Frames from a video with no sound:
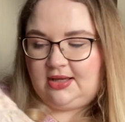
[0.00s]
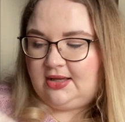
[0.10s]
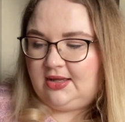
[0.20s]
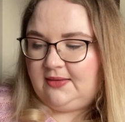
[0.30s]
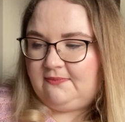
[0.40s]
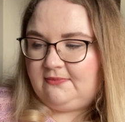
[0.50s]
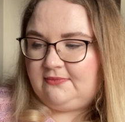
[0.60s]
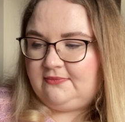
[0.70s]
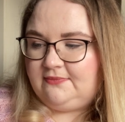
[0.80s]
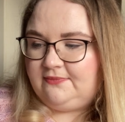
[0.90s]
Um,
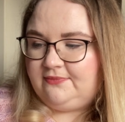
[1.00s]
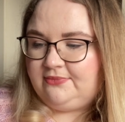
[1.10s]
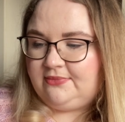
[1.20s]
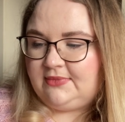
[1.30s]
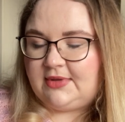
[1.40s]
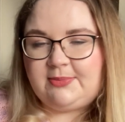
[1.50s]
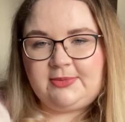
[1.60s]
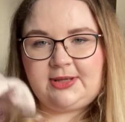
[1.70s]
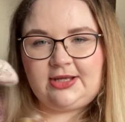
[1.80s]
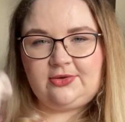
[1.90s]
and
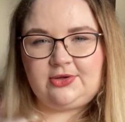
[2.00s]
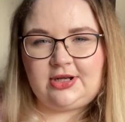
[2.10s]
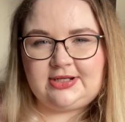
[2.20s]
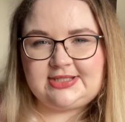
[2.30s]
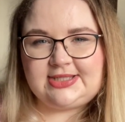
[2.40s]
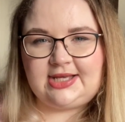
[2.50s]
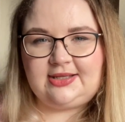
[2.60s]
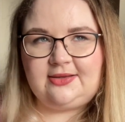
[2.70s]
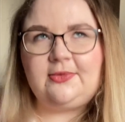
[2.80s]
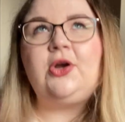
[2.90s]
maybe I can go down a size,
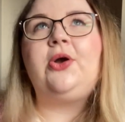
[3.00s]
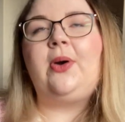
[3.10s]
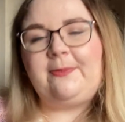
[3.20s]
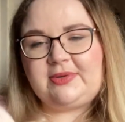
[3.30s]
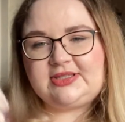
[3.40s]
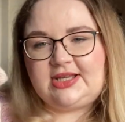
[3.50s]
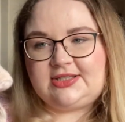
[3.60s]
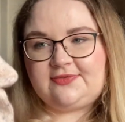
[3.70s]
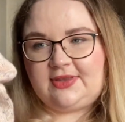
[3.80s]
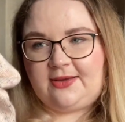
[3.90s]
go up a
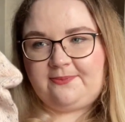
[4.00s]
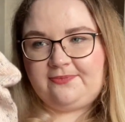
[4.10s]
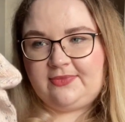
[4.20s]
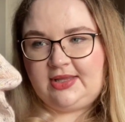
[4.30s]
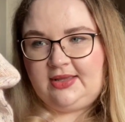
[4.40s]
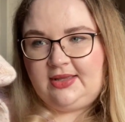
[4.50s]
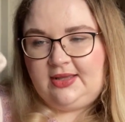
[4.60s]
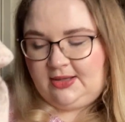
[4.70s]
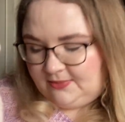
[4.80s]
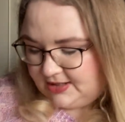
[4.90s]
size for that.
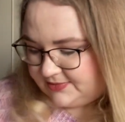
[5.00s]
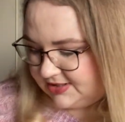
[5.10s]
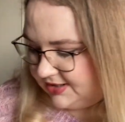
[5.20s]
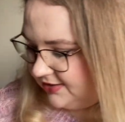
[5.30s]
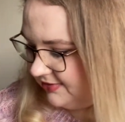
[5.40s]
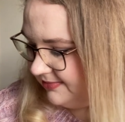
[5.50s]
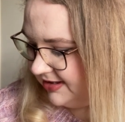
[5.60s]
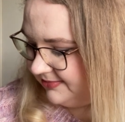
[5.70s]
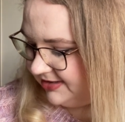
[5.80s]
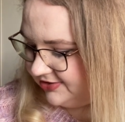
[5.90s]
That was on a three
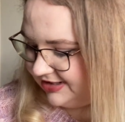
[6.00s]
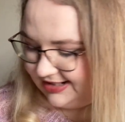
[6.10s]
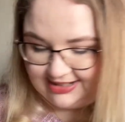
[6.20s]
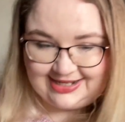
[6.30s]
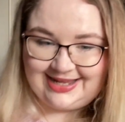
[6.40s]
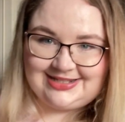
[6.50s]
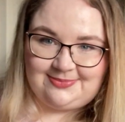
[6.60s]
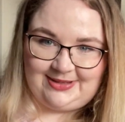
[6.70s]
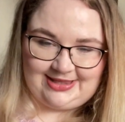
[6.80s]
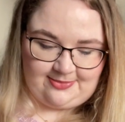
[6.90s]
millimeter needle and I had to
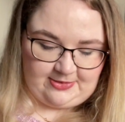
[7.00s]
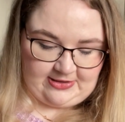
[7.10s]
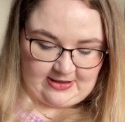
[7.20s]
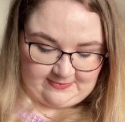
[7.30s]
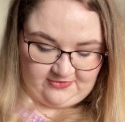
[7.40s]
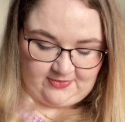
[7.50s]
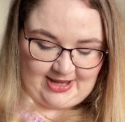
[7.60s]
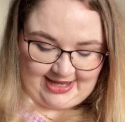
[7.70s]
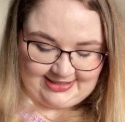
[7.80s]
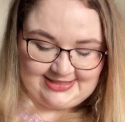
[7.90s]
pick that up from
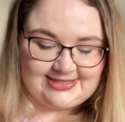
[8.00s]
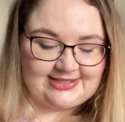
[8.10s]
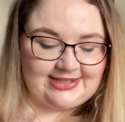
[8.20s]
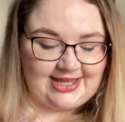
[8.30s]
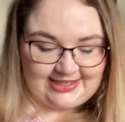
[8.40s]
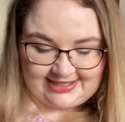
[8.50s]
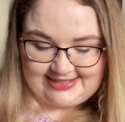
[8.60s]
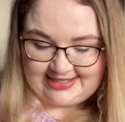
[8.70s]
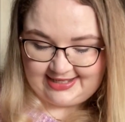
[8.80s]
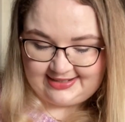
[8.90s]
Hanks. And like I
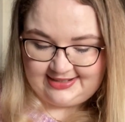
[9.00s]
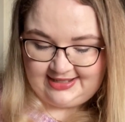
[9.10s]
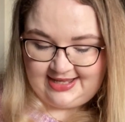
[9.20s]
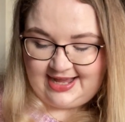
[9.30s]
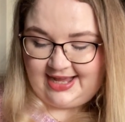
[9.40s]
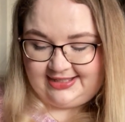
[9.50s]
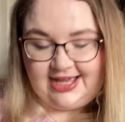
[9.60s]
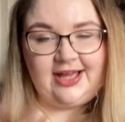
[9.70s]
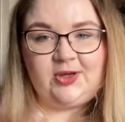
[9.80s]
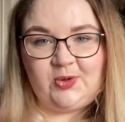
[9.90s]
said, I
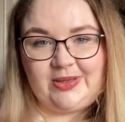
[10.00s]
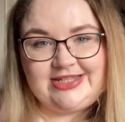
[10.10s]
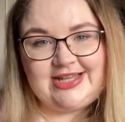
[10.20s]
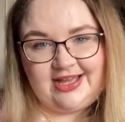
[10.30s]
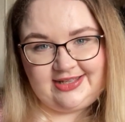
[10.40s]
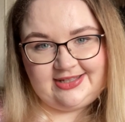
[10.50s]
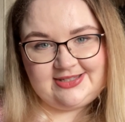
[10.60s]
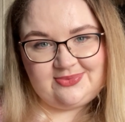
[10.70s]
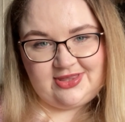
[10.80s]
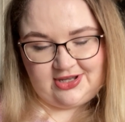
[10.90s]
can't go into
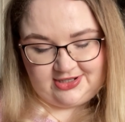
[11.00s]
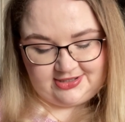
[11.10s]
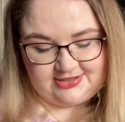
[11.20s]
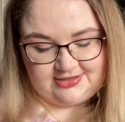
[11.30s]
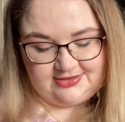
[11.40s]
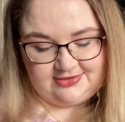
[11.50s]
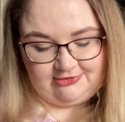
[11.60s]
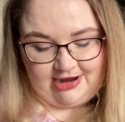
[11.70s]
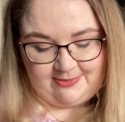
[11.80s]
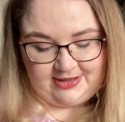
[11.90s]
Hanks without
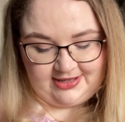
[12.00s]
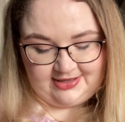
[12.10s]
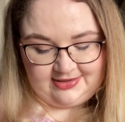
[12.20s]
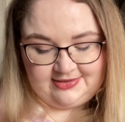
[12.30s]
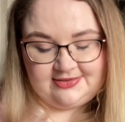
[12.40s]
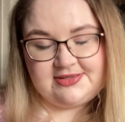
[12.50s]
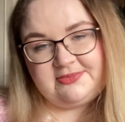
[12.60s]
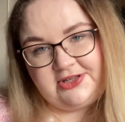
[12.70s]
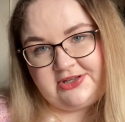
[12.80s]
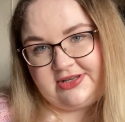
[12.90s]
grabbing some
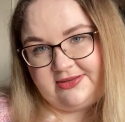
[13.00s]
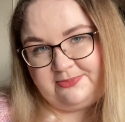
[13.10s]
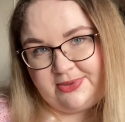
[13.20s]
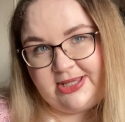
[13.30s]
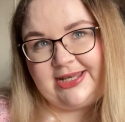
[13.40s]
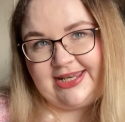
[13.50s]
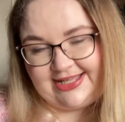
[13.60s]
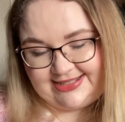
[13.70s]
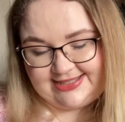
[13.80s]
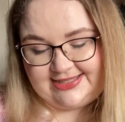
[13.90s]
Coop
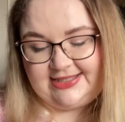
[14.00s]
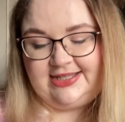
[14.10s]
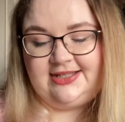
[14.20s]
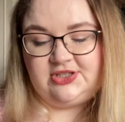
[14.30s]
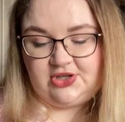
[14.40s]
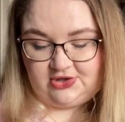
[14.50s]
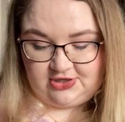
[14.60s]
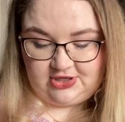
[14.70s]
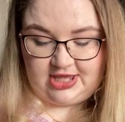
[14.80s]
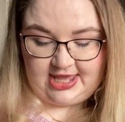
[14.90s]
knits, sock,
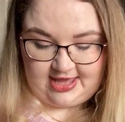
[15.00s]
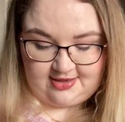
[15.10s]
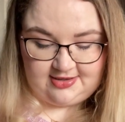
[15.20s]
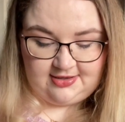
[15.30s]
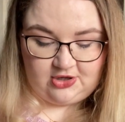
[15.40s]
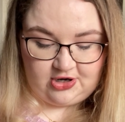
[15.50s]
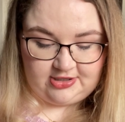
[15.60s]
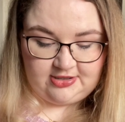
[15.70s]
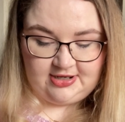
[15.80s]
yeah, yarn.